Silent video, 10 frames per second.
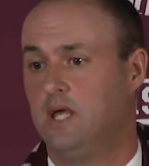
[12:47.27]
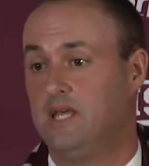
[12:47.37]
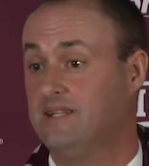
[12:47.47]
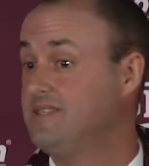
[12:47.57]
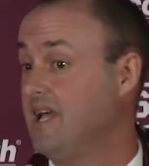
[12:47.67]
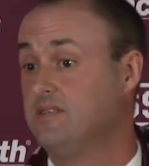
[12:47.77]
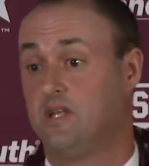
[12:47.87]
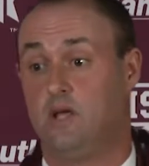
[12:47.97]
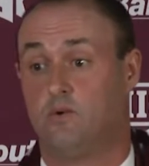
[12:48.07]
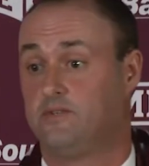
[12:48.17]
The
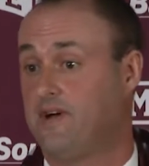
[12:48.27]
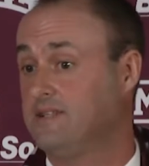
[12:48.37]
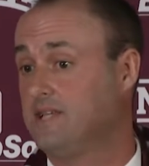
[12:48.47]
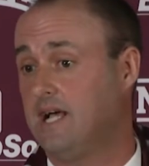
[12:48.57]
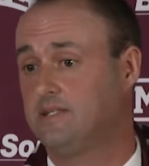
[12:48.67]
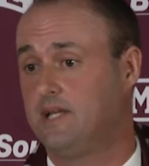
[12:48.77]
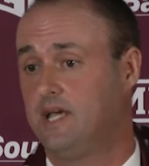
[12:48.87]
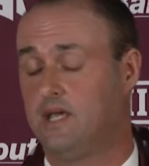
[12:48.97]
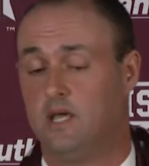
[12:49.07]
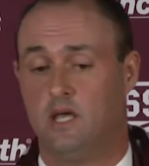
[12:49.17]
intensity was
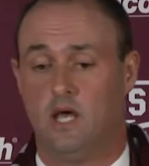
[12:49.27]
fantastic.